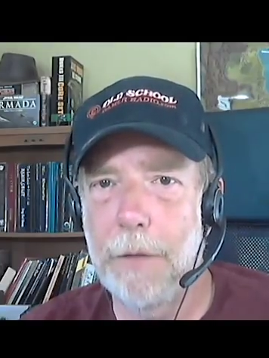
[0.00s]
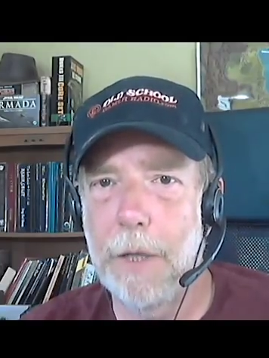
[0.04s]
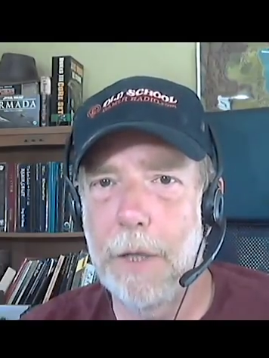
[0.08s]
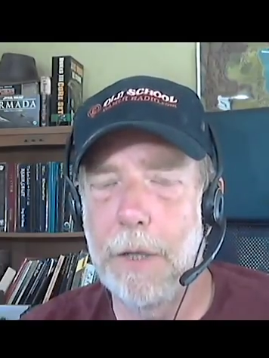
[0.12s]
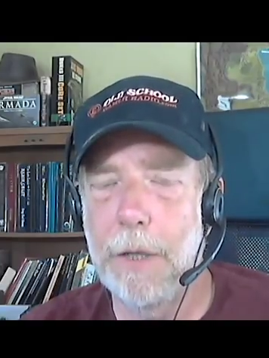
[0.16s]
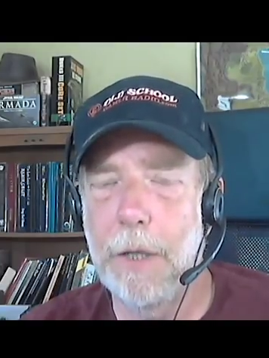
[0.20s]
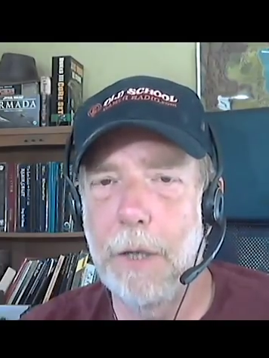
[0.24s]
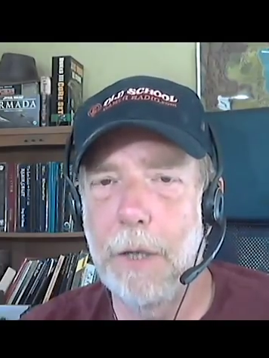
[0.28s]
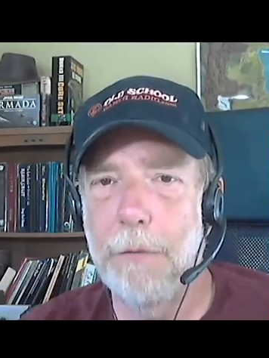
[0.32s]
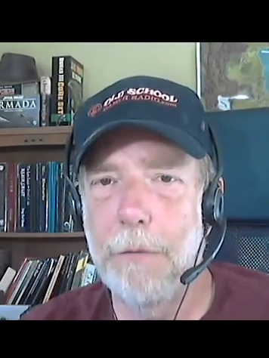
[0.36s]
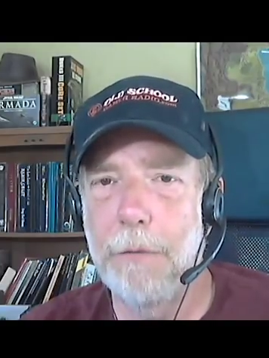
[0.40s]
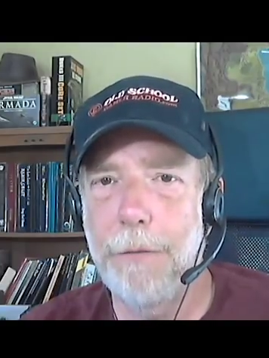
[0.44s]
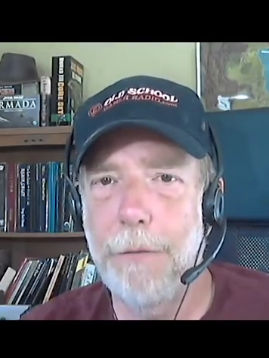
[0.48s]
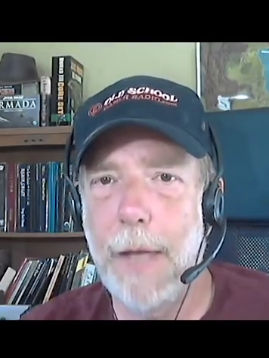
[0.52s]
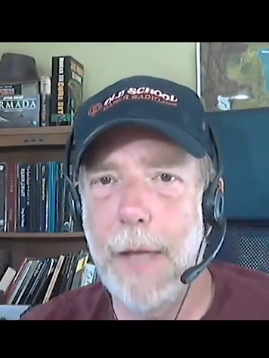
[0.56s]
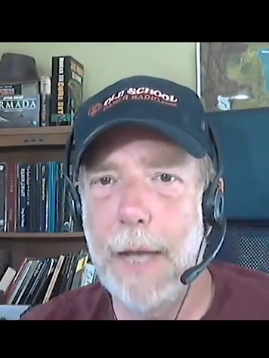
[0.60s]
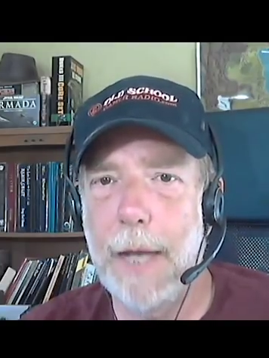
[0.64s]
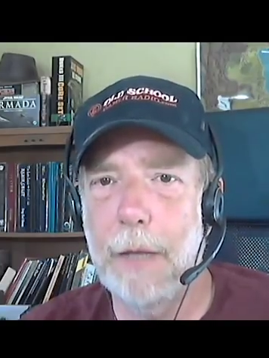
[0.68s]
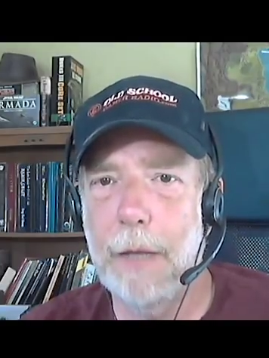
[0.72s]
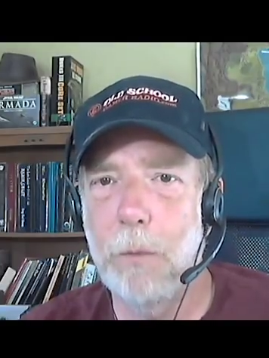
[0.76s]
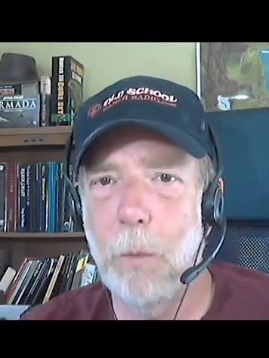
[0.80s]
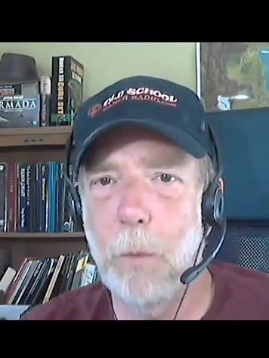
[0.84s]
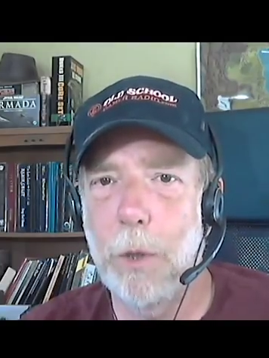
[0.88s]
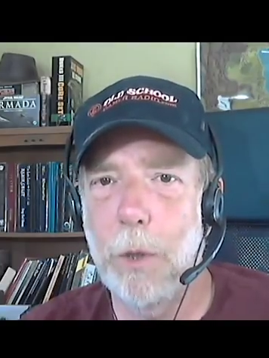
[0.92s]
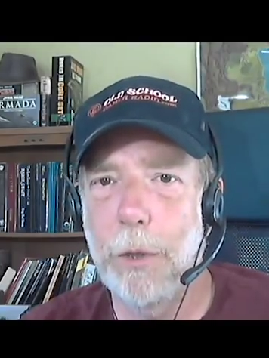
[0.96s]
And in
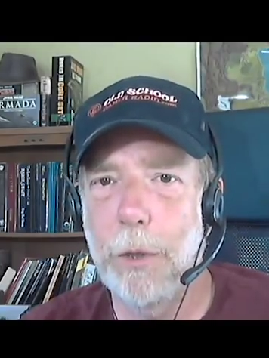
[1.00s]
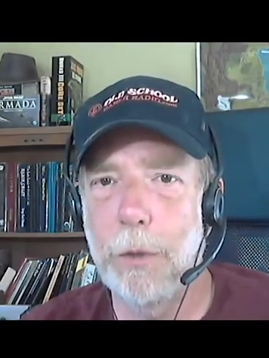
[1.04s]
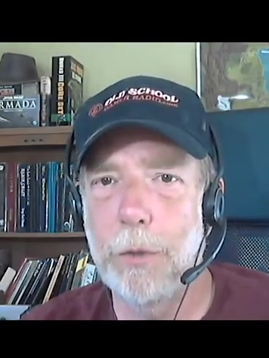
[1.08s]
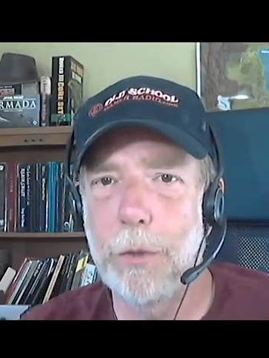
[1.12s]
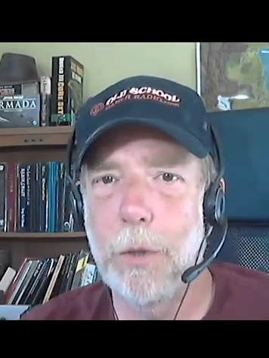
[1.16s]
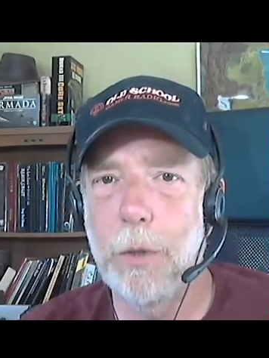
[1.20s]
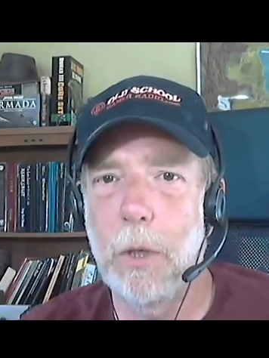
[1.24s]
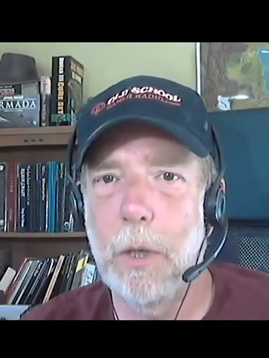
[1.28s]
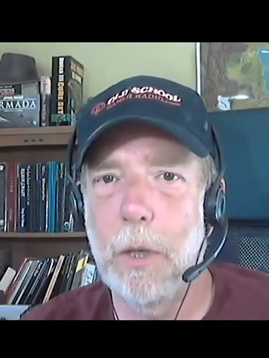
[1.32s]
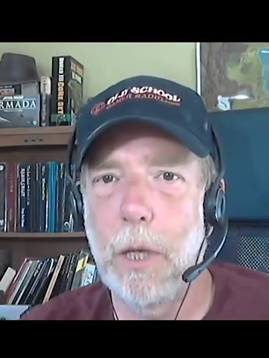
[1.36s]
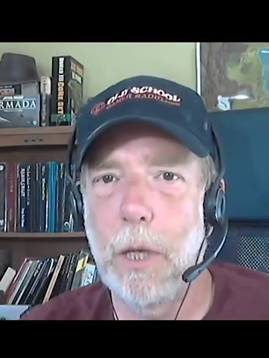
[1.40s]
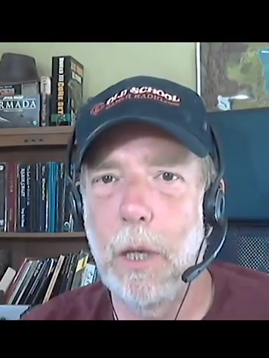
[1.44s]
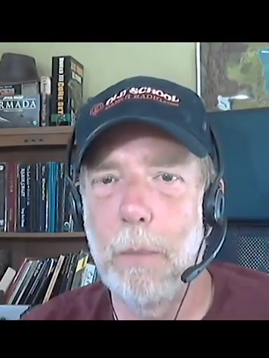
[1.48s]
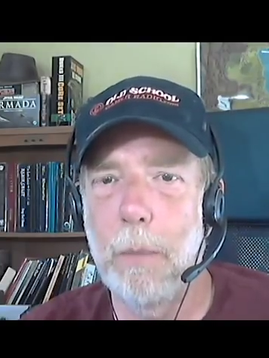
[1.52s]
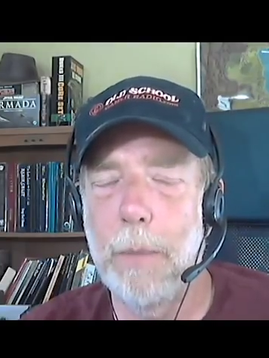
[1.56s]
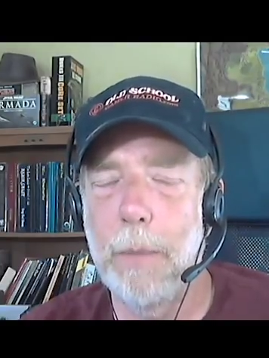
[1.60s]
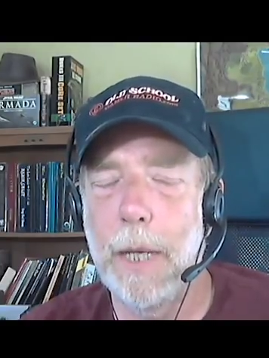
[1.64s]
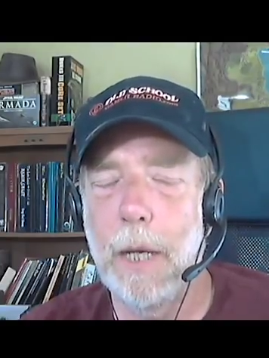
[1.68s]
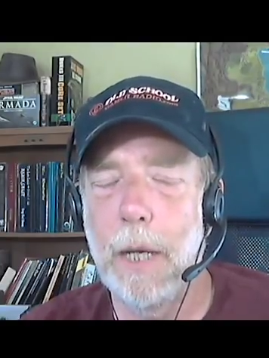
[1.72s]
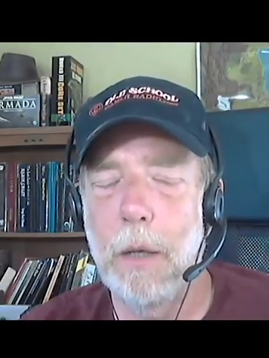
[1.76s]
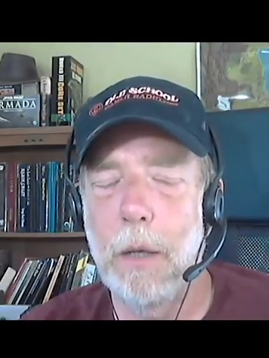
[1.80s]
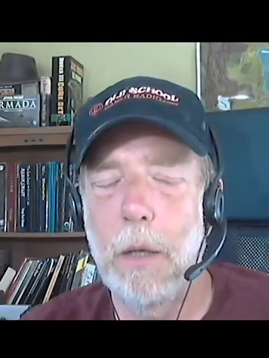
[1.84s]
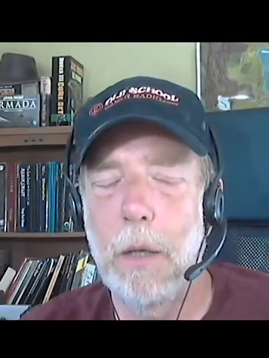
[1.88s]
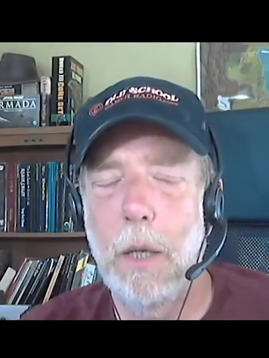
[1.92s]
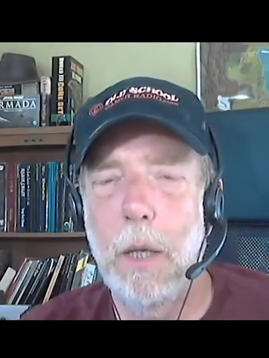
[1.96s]
fact, what you're talking
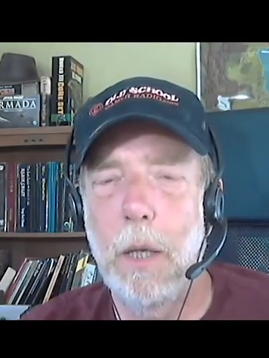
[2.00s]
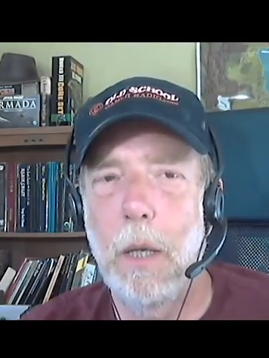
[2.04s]
about